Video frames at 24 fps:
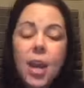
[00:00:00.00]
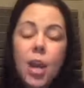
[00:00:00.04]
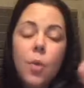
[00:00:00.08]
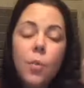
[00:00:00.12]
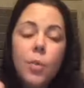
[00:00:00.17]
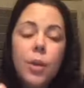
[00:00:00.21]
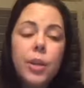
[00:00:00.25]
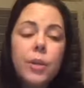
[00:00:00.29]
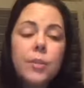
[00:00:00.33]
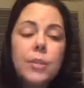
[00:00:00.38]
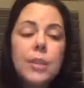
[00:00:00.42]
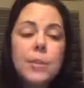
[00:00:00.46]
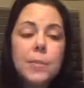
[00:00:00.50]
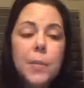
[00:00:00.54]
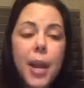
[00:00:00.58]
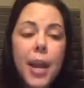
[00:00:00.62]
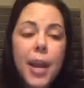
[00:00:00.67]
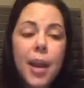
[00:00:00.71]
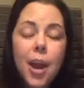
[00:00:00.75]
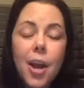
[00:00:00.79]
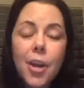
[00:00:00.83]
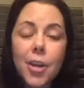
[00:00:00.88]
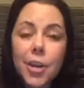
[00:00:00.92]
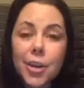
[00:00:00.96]
When you spray
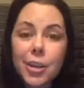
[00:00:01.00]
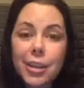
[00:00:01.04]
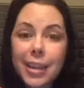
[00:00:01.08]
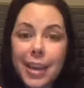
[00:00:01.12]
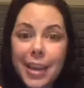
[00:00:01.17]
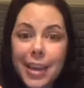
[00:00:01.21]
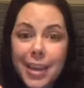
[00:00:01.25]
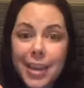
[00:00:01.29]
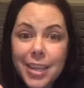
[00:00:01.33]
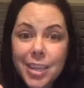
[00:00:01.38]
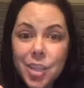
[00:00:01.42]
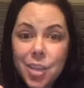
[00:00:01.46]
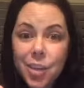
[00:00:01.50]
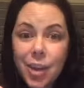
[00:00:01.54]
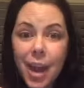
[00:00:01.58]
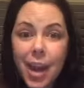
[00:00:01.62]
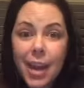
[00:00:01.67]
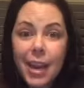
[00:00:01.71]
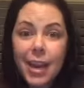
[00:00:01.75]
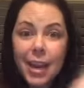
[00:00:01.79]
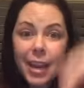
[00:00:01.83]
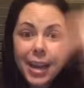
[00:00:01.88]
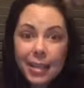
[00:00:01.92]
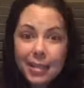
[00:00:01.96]
it on your linens, you
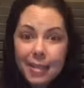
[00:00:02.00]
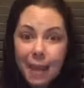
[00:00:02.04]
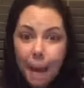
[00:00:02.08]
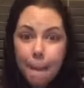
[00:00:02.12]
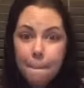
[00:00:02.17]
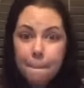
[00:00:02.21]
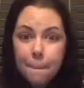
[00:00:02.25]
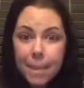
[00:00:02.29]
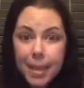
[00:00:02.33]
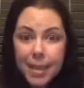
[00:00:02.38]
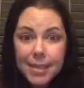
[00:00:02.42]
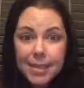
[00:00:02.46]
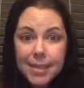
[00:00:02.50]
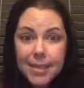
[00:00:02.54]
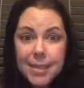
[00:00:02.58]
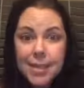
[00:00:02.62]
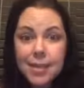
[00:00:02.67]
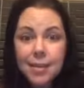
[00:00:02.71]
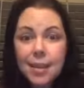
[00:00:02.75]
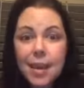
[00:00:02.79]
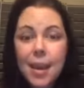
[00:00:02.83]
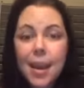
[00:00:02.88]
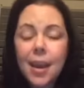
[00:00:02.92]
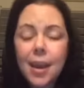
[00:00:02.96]
kind of get that mist
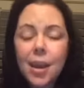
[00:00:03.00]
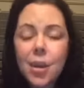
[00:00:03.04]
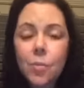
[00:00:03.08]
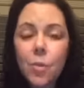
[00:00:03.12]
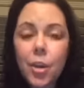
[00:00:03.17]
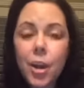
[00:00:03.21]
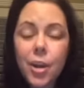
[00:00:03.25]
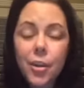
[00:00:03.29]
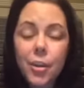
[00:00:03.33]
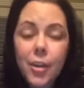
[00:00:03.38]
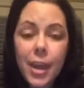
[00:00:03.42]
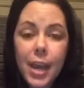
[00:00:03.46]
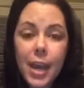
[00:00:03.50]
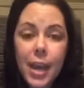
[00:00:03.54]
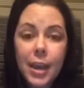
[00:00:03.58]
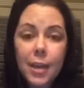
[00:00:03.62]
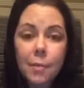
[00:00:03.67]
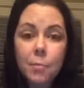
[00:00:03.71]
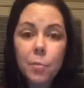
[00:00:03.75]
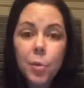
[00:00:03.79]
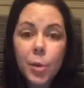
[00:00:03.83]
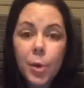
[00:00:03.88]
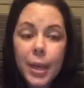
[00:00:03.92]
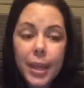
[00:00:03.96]
in the air where you
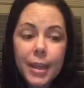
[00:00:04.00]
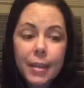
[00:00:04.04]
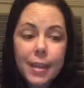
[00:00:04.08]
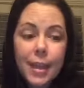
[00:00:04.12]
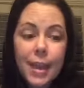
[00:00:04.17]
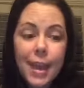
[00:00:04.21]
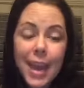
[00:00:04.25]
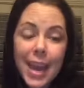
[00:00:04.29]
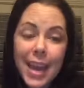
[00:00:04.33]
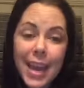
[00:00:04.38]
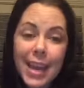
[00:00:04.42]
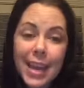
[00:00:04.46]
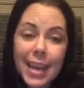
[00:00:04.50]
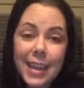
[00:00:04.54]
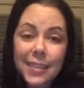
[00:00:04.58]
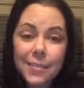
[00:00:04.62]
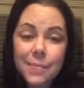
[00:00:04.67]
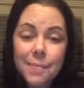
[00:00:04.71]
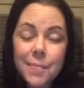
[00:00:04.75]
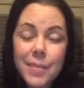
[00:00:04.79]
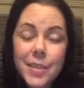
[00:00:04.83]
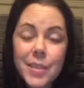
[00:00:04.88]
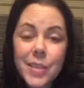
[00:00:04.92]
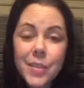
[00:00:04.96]
can breathe it in.
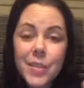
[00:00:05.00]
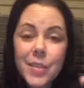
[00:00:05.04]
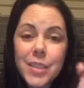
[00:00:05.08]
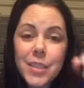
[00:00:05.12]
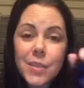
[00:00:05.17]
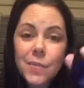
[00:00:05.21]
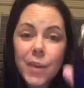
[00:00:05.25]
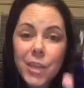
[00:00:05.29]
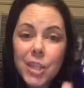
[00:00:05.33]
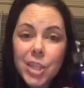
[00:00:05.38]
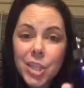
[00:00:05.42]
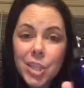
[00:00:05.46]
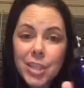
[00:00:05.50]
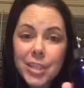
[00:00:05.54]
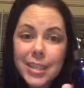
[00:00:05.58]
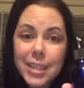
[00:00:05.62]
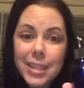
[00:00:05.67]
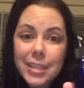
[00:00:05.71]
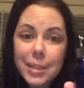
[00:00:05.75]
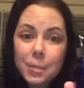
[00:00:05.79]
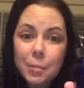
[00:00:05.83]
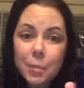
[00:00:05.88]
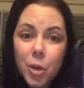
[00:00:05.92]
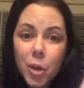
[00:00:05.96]
So this functions
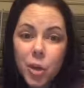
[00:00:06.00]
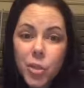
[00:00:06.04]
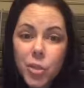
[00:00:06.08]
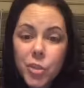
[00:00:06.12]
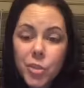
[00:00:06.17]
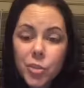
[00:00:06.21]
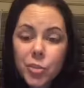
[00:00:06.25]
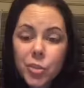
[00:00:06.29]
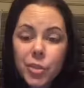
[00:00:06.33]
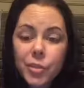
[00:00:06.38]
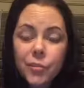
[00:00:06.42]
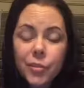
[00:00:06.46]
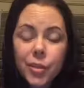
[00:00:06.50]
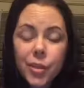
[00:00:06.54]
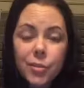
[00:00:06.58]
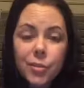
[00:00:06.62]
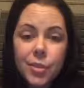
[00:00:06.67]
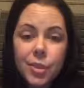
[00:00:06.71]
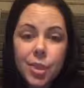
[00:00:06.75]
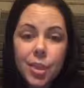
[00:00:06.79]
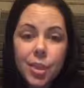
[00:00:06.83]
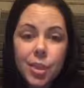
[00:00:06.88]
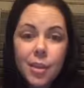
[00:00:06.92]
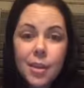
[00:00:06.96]
as a personal
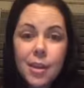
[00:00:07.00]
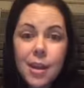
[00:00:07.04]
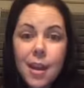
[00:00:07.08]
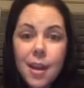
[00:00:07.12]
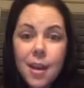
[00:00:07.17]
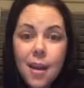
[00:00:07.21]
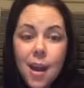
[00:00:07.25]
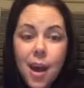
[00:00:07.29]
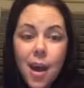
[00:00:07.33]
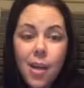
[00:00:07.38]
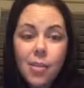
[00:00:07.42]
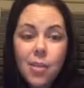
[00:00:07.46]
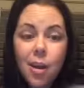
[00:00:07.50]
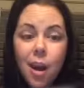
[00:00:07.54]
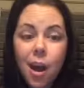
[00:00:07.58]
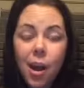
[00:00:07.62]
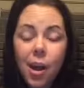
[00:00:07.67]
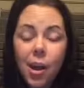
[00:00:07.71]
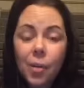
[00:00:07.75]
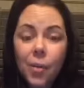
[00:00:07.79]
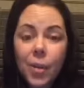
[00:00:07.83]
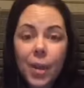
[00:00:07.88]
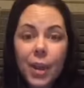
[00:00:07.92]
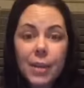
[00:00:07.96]
diffuser
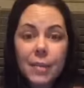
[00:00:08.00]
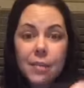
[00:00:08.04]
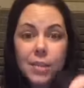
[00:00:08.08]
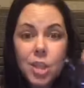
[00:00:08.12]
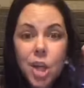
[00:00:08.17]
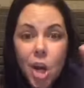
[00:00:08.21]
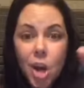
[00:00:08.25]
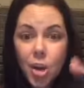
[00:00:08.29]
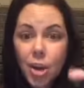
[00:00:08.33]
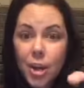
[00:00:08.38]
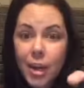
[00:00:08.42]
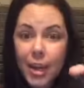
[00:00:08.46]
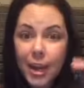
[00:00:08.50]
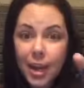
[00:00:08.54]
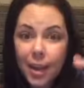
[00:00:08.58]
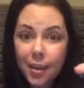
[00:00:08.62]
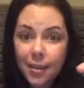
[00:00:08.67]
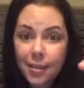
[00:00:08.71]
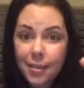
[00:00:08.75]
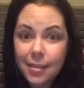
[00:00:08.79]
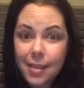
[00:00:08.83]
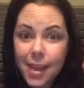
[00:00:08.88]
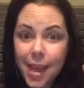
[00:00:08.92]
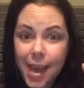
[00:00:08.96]
along with
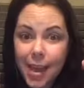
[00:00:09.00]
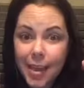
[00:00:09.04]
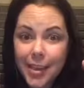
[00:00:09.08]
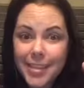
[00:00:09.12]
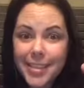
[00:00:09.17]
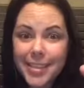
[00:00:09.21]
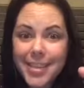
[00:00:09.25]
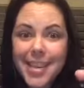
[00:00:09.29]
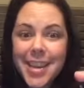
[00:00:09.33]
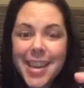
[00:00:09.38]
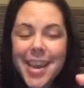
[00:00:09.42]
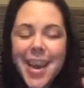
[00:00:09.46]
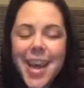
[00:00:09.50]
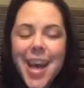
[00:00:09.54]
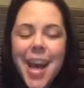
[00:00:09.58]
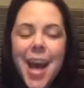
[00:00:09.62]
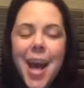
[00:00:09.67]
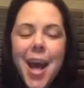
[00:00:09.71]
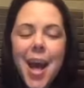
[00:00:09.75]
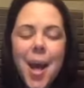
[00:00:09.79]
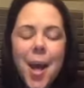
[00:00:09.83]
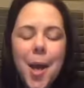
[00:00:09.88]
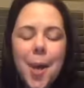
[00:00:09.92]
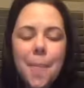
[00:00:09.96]
targeting things.
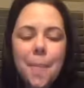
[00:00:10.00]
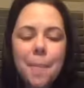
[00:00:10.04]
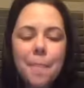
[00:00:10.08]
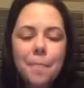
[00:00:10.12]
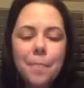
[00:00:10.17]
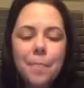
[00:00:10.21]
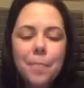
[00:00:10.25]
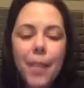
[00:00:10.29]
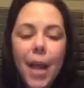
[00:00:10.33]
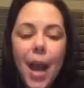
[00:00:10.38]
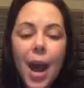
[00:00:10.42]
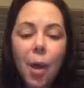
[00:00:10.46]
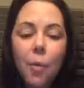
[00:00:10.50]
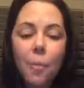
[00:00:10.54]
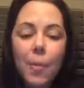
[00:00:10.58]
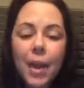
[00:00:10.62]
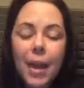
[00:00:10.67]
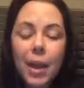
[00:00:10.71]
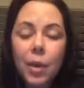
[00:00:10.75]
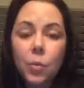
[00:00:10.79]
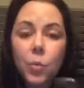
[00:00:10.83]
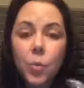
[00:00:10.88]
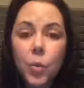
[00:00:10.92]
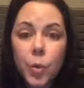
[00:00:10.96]
I'll
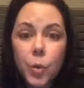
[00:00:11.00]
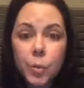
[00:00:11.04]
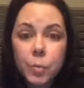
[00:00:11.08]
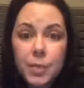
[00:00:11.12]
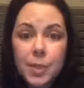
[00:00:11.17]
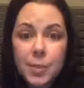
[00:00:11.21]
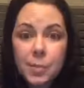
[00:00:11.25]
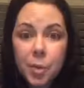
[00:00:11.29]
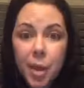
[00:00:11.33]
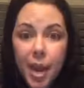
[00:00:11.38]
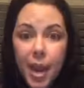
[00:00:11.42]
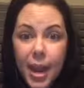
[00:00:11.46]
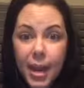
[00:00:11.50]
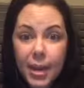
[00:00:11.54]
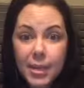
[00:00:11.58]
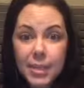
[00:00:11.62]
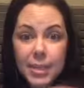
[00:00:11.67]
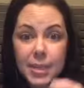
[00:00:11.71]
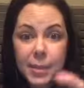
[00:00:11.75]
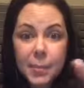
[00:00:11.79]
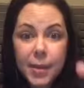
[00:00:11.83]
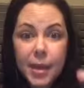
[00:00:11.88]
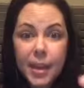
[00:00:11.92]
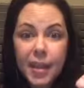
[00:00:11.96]
make a room spray to
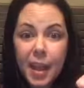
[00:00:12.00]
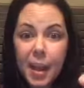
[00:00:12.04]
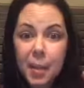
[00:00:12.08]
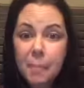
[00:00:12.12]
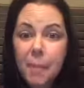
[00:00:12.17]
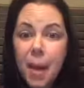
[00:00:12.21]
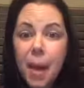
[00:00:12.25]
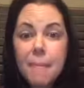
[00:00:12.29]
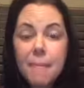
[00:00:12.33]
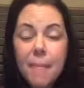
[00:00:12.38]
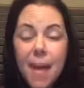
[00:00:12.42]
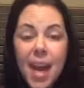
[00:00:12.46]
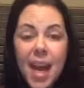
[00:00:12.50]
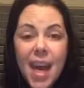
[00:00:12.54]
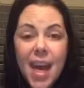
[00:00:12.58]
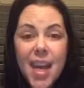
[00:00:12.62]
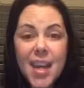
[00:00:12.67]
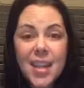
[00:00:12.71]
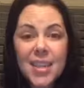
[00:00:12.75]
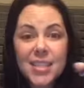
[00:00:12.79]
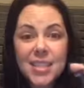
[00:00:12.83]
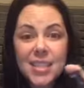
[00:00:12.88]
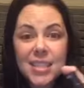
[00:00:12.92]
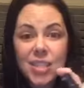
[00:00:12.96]
spray like pet
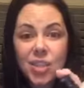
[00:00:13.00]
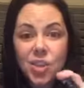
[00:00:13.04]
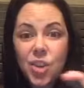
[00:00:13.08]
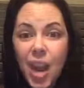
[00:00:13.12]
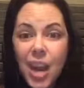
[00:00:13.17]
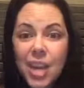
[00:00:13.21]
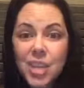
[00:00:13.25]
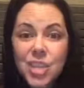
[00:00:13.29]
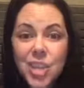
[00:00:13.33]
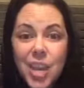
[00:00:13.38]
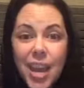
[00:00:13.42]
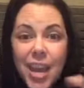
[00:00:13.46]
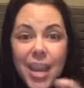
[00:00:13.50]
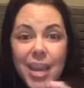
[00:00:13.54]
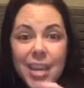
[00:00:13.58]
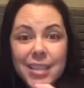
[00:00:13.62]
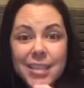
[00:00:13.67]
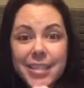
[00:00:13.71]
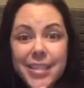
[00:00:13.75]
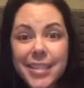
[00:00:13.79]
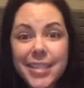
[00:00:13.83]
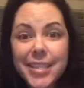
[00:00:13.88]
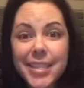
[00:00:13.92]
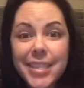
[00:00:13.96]
beds and trash
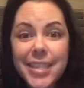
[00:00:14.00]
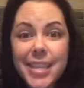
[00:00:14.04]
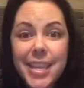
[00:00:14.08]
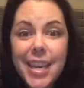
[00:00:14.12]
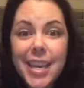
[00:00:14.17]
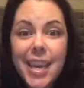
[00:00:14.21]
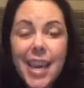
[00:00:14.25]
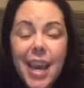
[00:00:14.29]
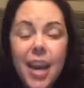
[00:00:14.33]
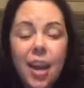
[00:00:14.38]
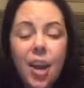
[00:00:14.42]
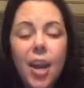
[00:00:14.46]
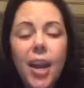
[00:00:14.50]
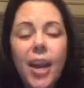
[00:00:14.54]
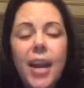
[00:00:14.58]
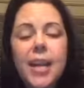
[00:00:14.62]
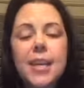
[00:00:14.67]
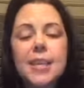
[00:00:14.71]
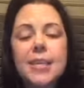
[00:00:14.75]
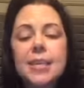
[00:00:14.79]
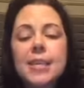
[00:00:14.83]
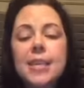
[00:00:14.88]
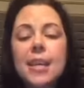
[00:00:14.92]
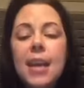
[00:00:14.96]
cans and stinky
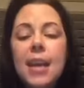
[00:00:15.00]
areas.